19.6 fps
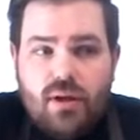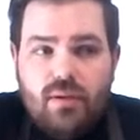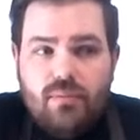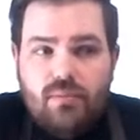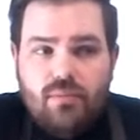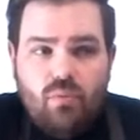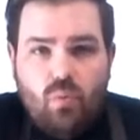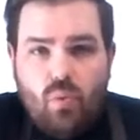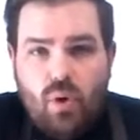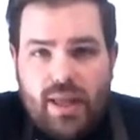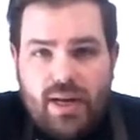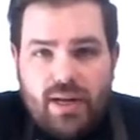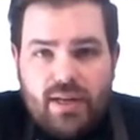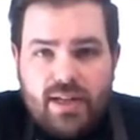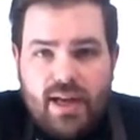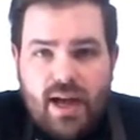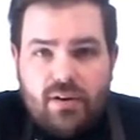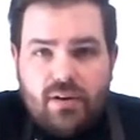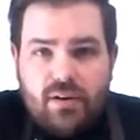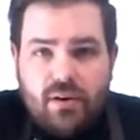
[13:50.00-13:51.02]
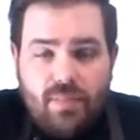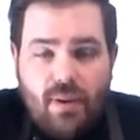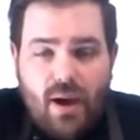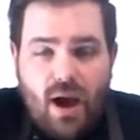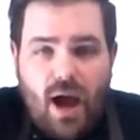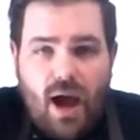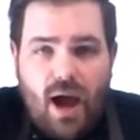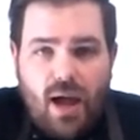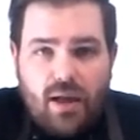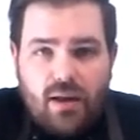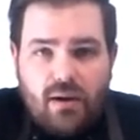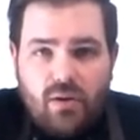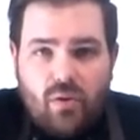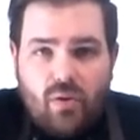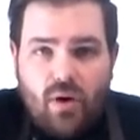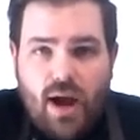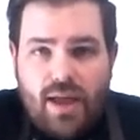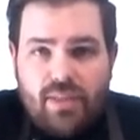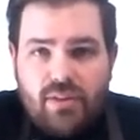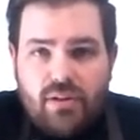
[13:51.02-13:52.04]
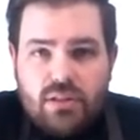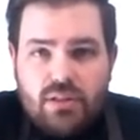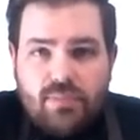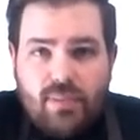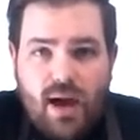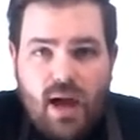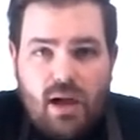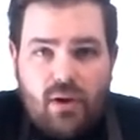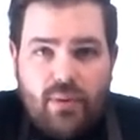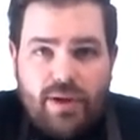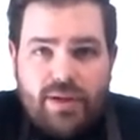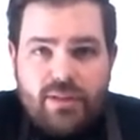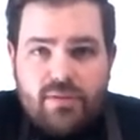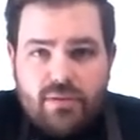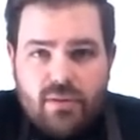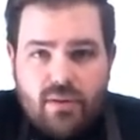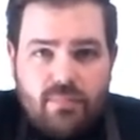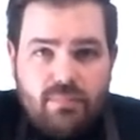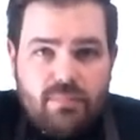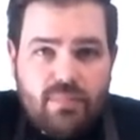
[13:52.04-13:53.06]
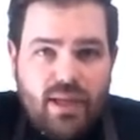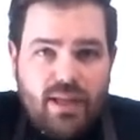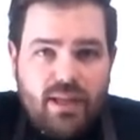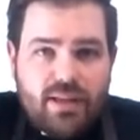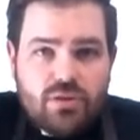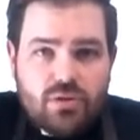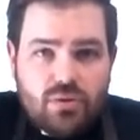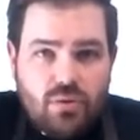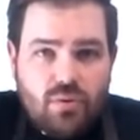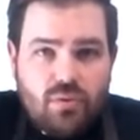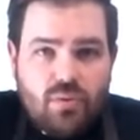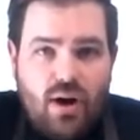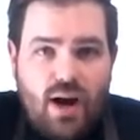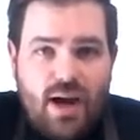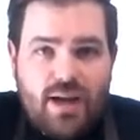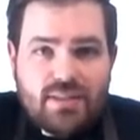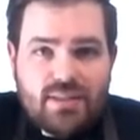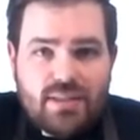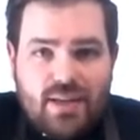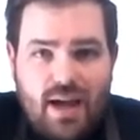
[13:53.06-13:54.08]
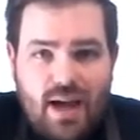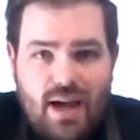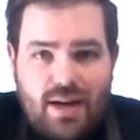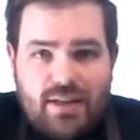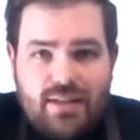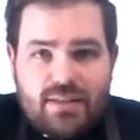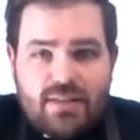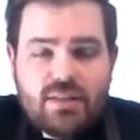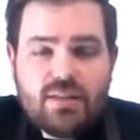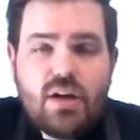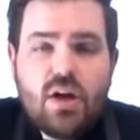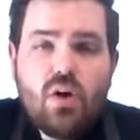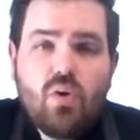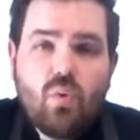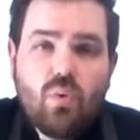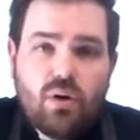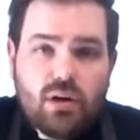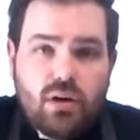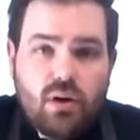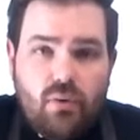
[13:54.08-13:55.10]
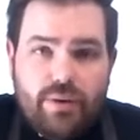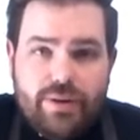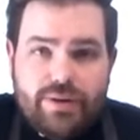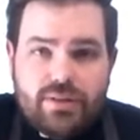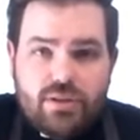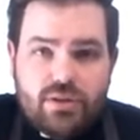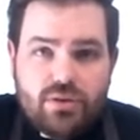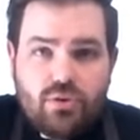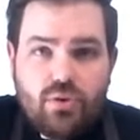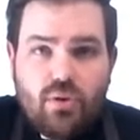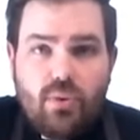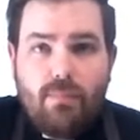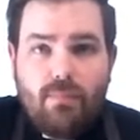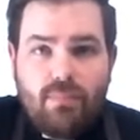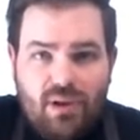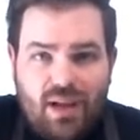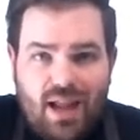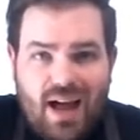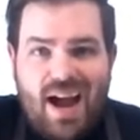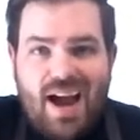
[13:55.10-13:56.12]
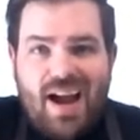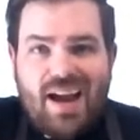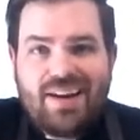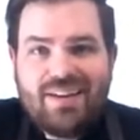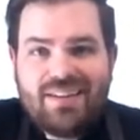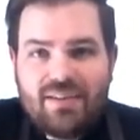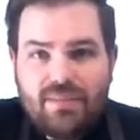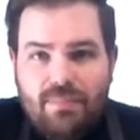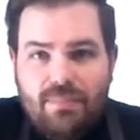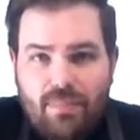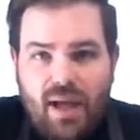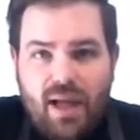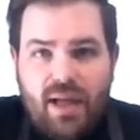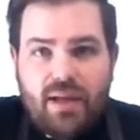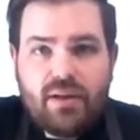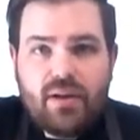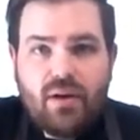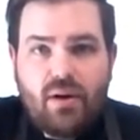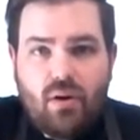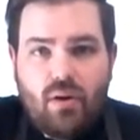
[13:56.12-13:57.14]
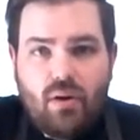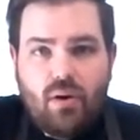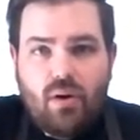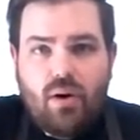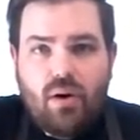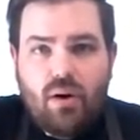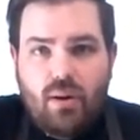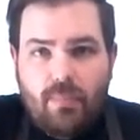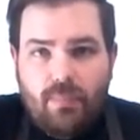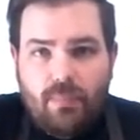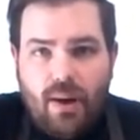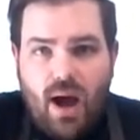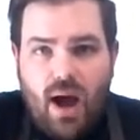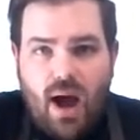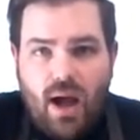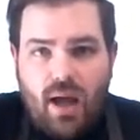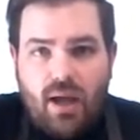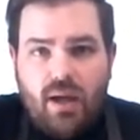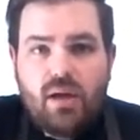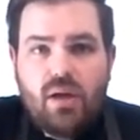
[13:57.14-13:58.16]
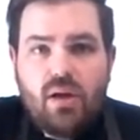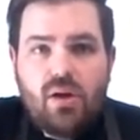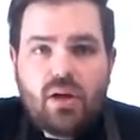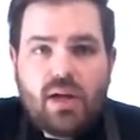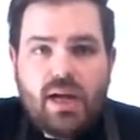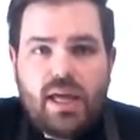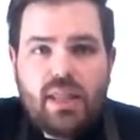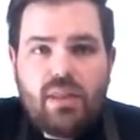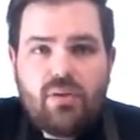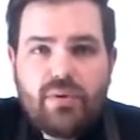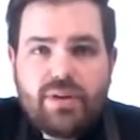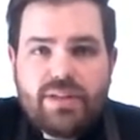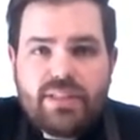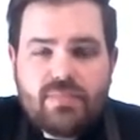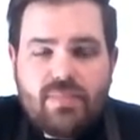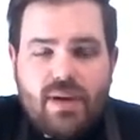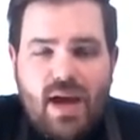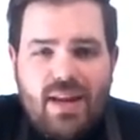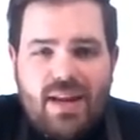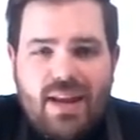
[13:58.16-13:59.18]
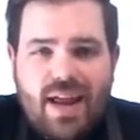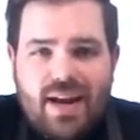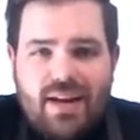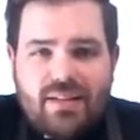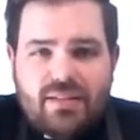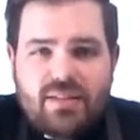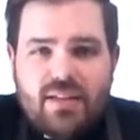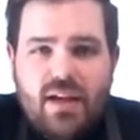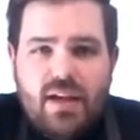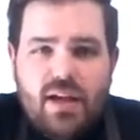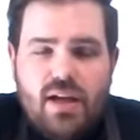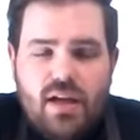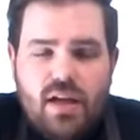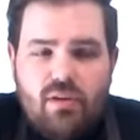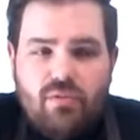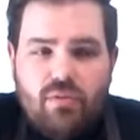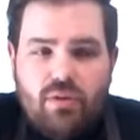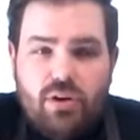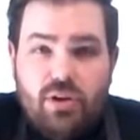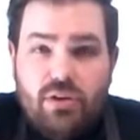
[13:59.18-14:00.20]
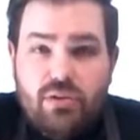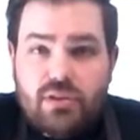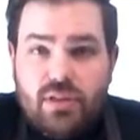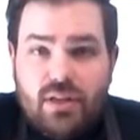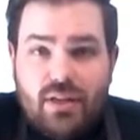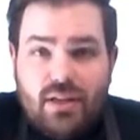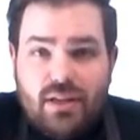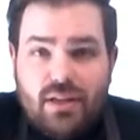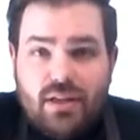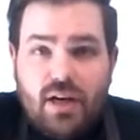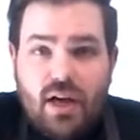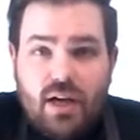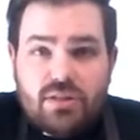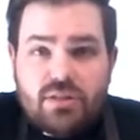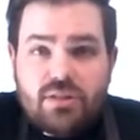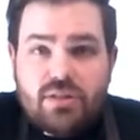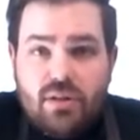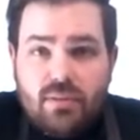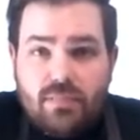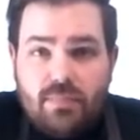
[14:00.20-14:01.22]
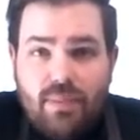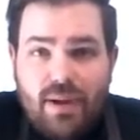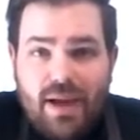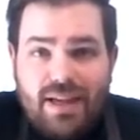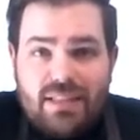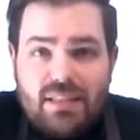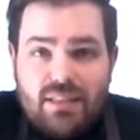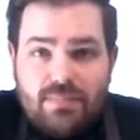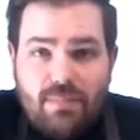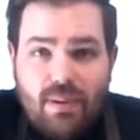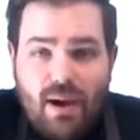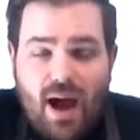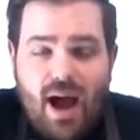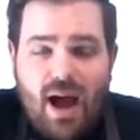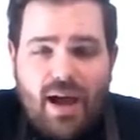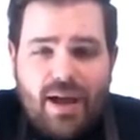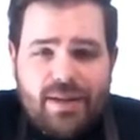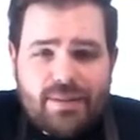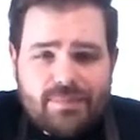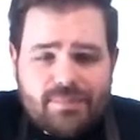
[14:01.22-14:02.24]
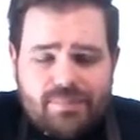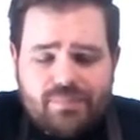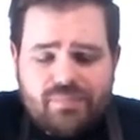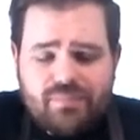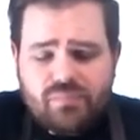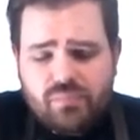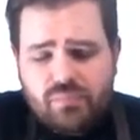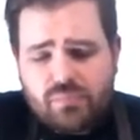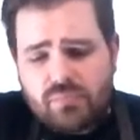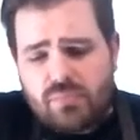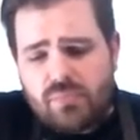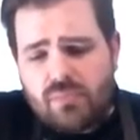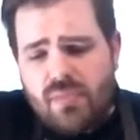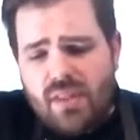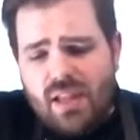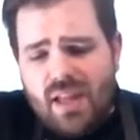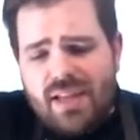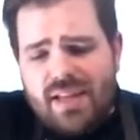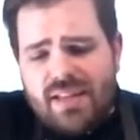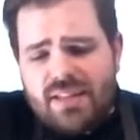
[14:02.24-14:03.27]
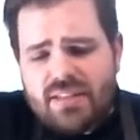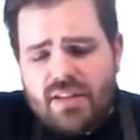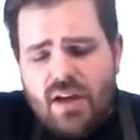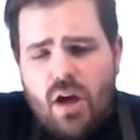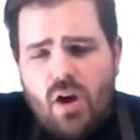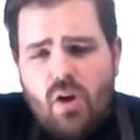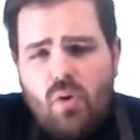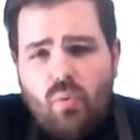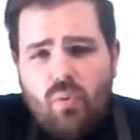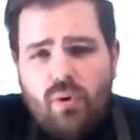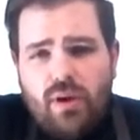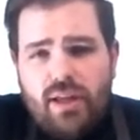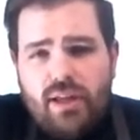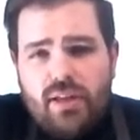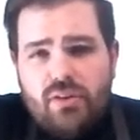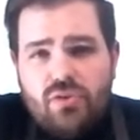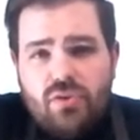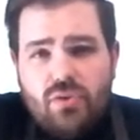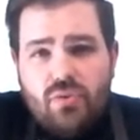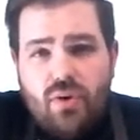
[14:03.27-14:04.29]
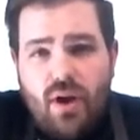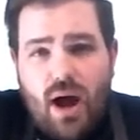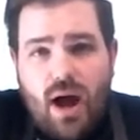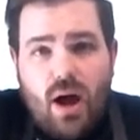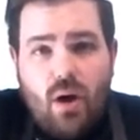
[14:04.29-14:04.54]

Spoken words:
weighted down your pie, or add those pie weights or the beans or rice in that instance, we're going to blind bake our pie. Okay, the reason behind that is if we're using a custard-based pie, is we do not